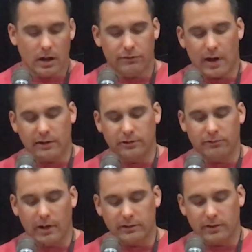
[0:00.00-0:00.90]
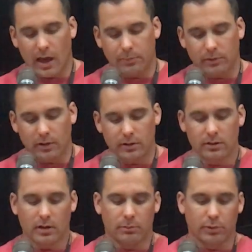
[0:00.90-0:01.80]
a fractured right scapula,
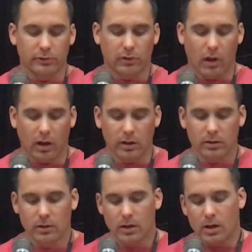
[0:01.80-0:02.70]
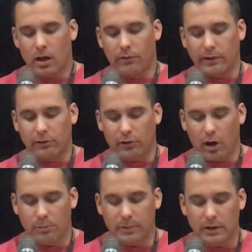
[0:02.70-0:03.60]
a bruised lung, a regular
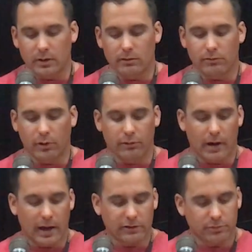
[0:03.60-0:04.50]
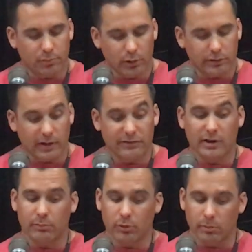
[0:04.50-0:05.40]
heartbeat, road rash, broken left
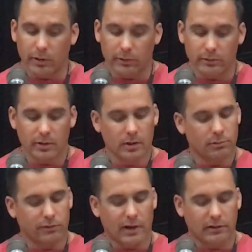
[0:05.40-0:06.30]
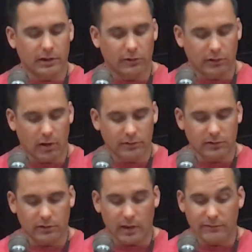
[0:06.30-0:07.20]
temporal bone, profound hearing loss in
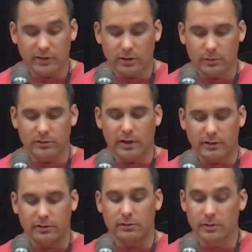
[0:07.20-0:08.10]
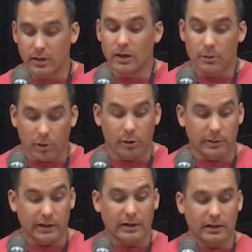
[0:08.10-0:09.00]
the left ear, which led to
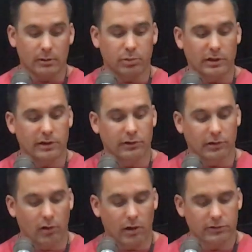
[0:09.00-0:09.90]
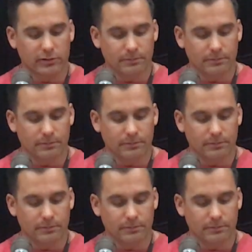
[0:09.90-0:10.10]
permanent and complete hearing loss,